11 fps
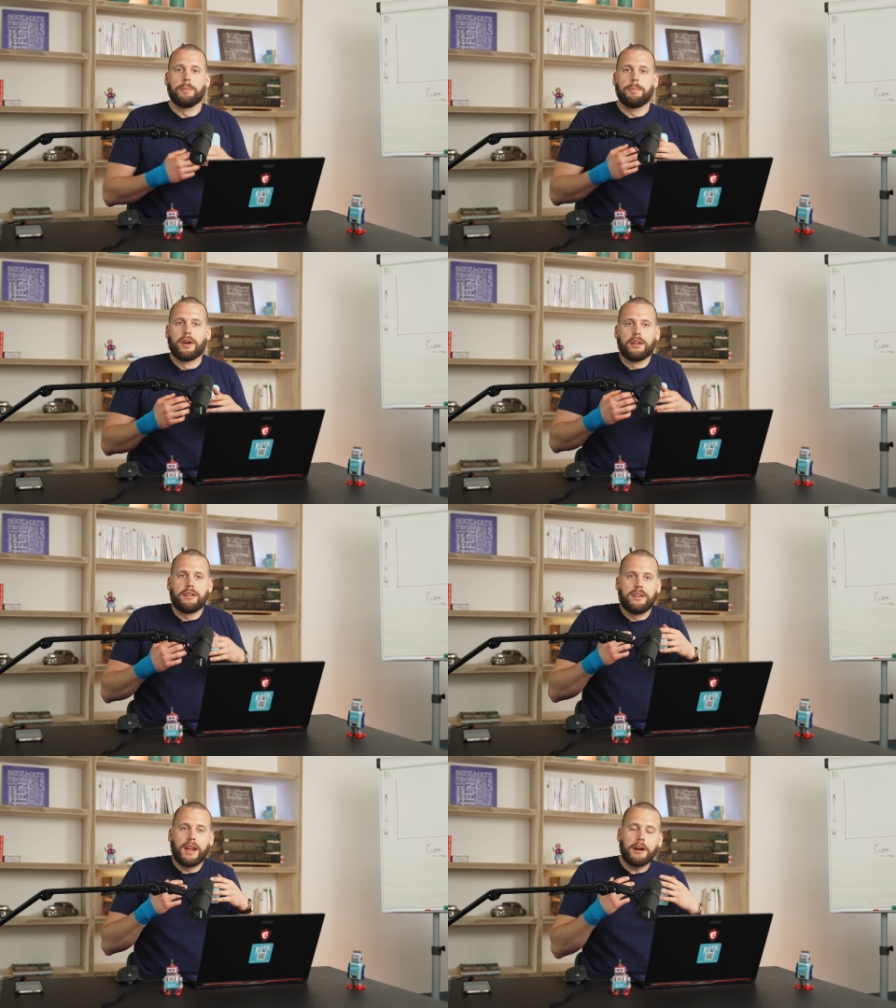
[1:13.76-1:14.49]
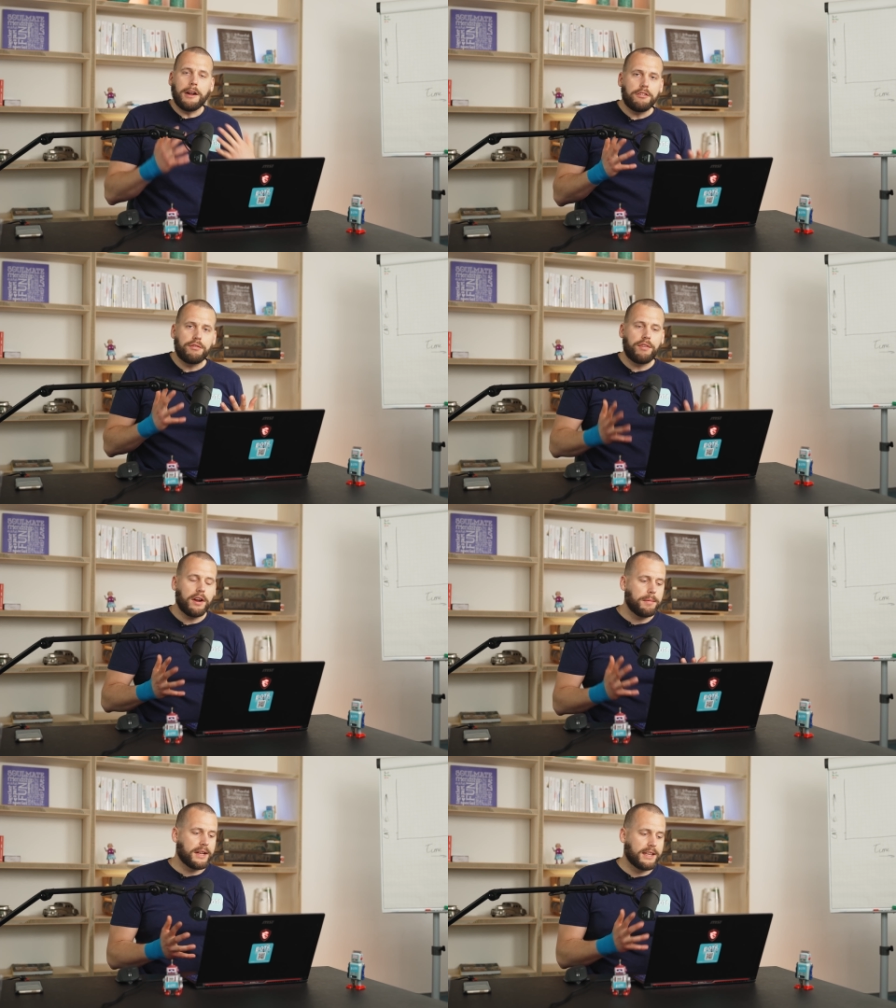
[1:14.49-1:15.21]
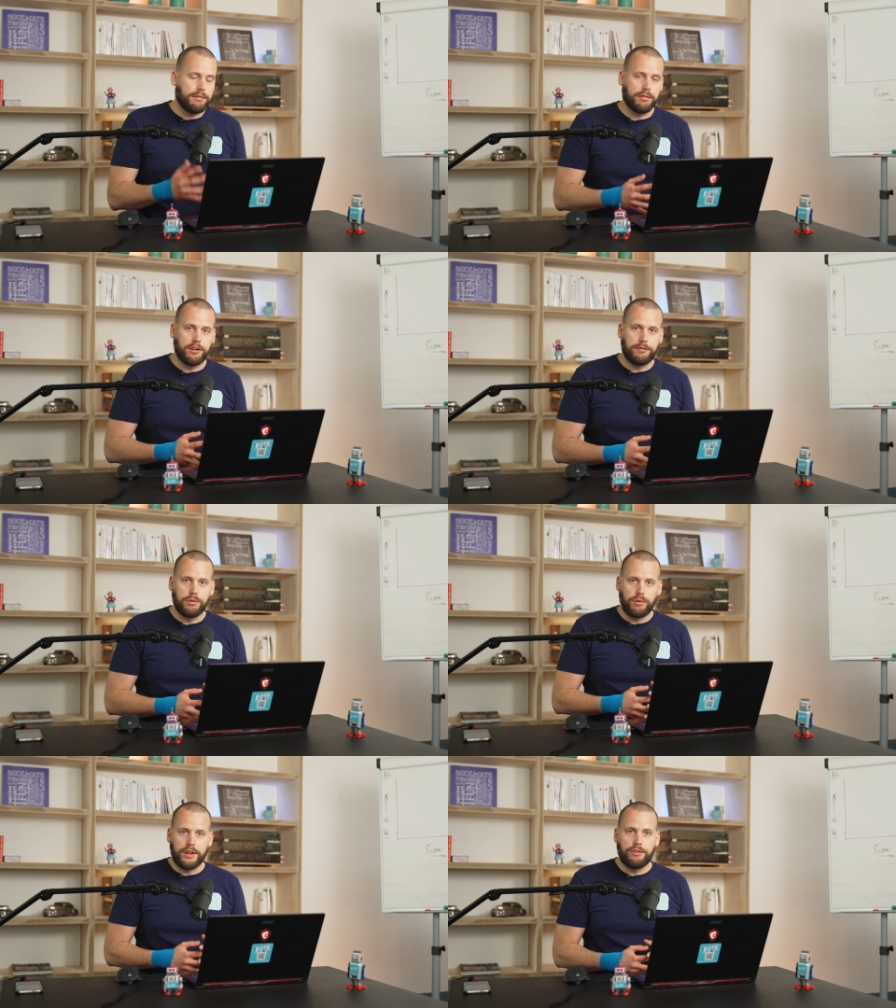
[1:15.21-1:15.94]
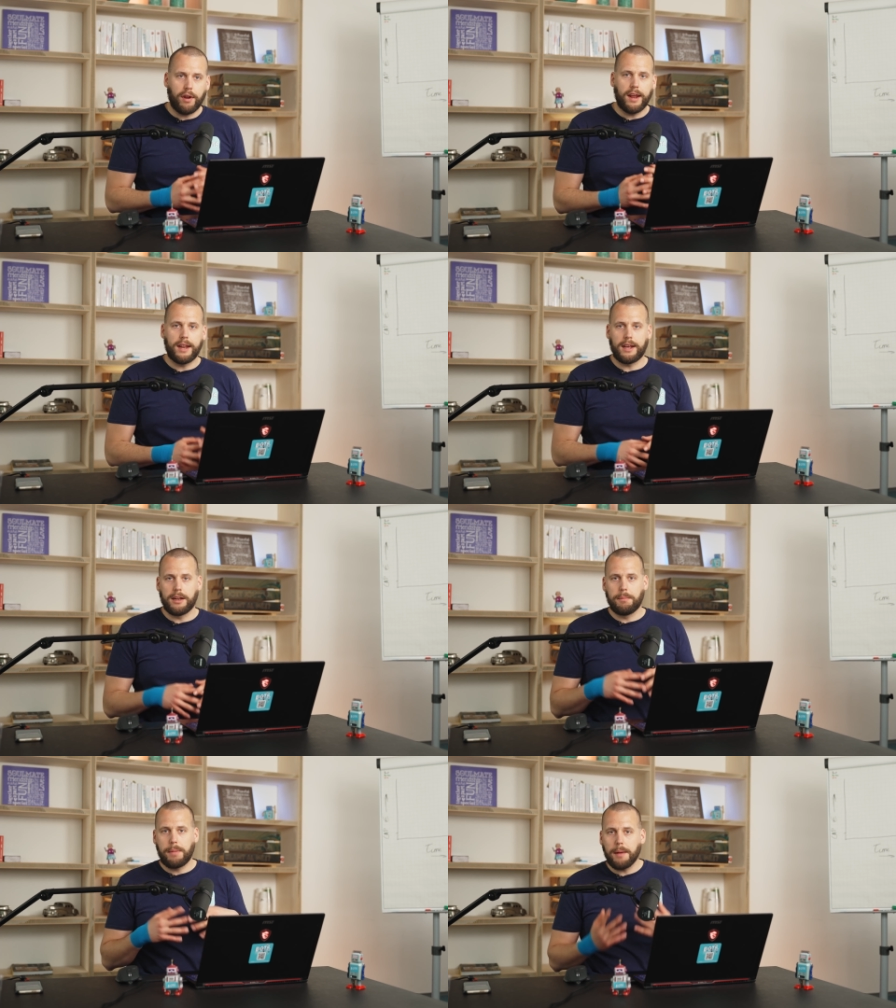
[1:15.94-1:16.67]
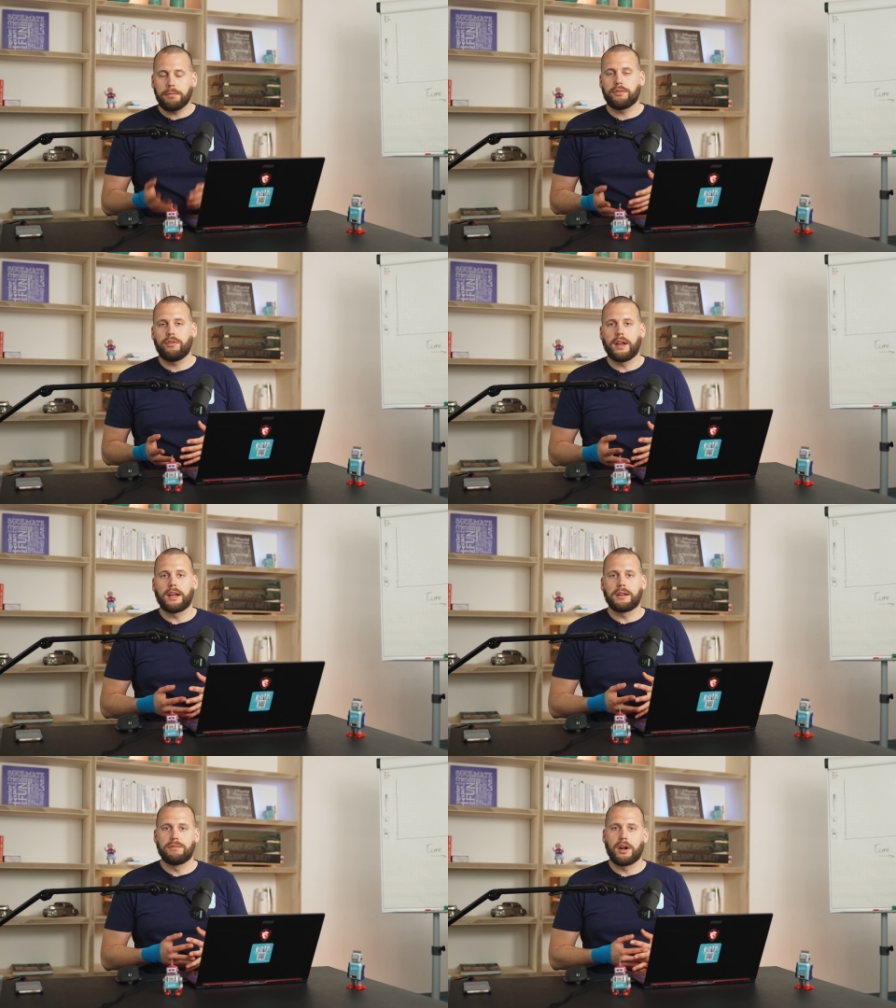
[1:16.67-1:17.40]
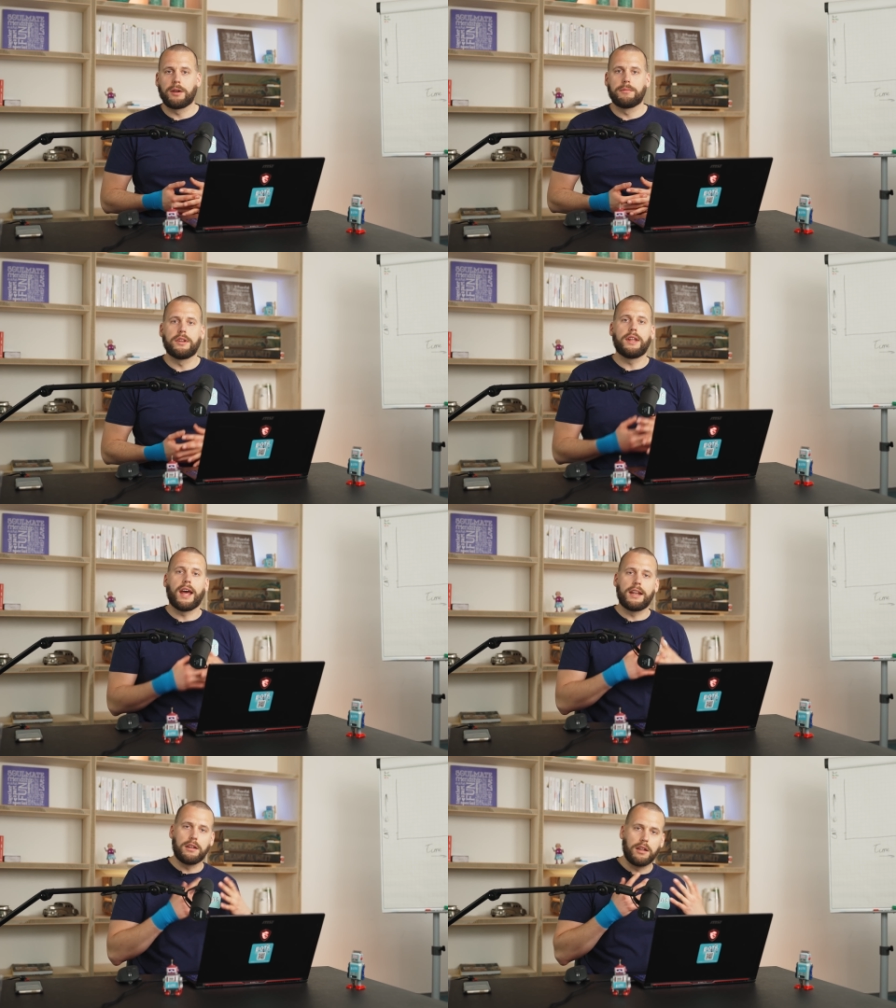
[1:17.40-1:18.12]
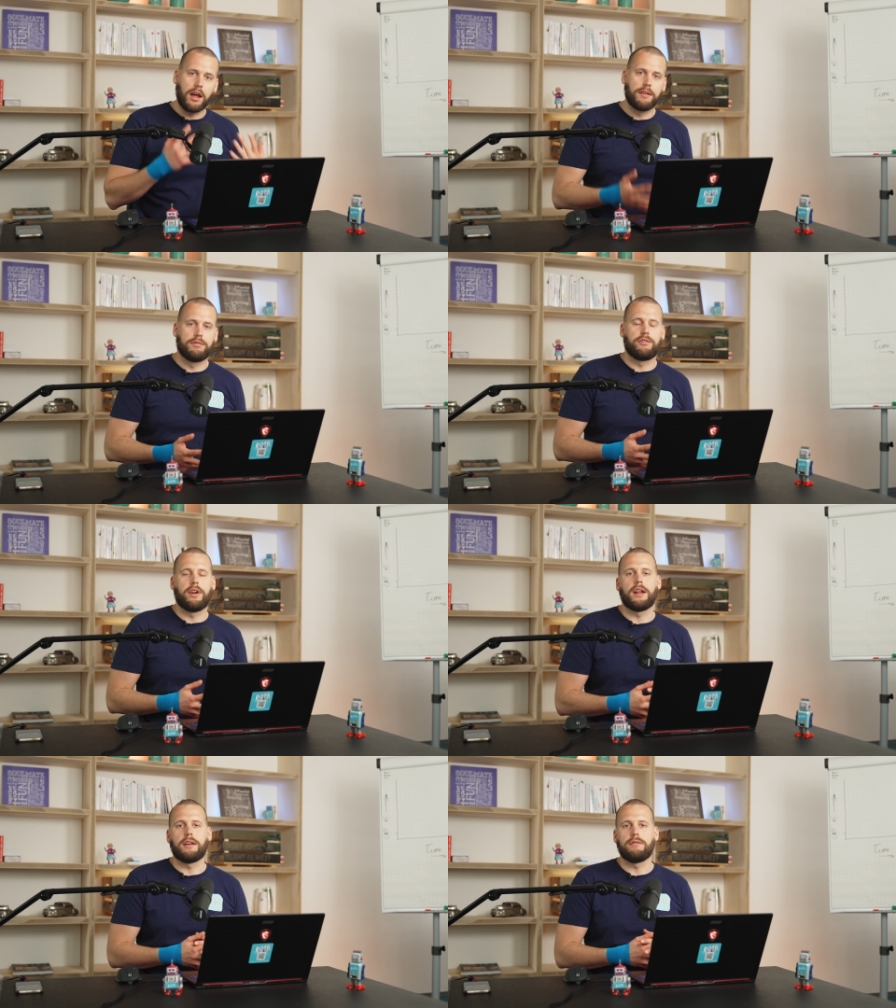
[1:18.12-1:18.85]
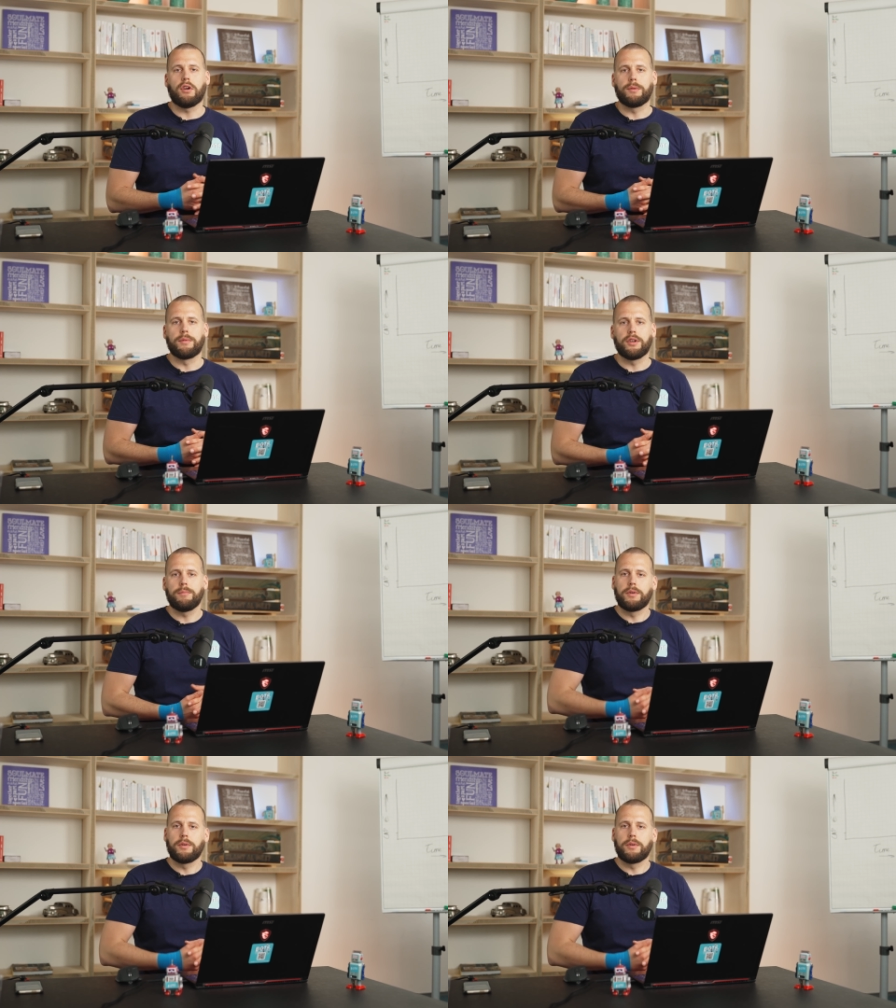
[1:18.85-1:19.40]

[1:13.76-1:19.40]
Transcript: But there is a very big difference between trading in a paper trading environment and a live trading environment.